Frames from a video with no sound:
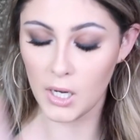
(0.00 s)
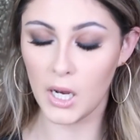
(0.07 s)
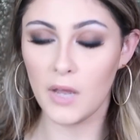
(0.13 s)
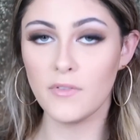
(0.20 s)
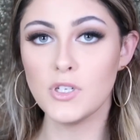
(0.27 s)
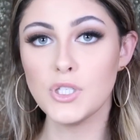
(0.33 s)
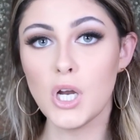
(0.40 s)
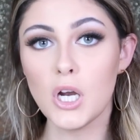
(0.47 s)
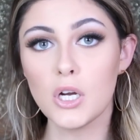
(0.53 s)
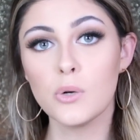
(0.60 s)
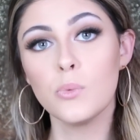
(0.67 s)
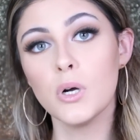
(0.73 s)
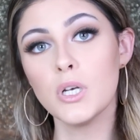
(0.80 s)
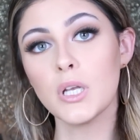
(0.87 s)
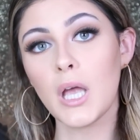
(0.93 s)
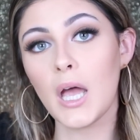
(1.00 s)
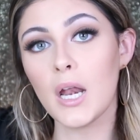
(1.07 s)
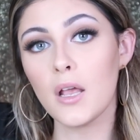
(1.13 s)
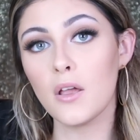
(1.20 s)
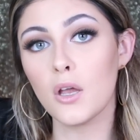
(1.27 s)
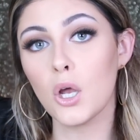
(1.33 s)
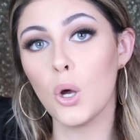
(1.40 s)
and I have a darker one to
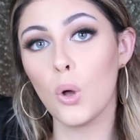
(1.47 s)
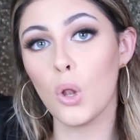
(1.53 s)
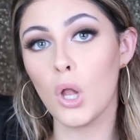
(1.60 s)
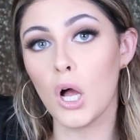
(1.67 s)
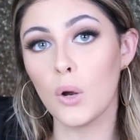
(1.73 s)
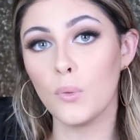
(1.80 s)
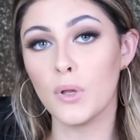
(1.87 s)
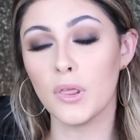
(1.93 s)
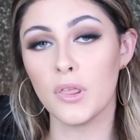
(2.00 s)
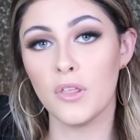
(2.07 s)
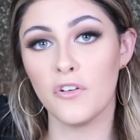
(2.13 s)
kind of go along with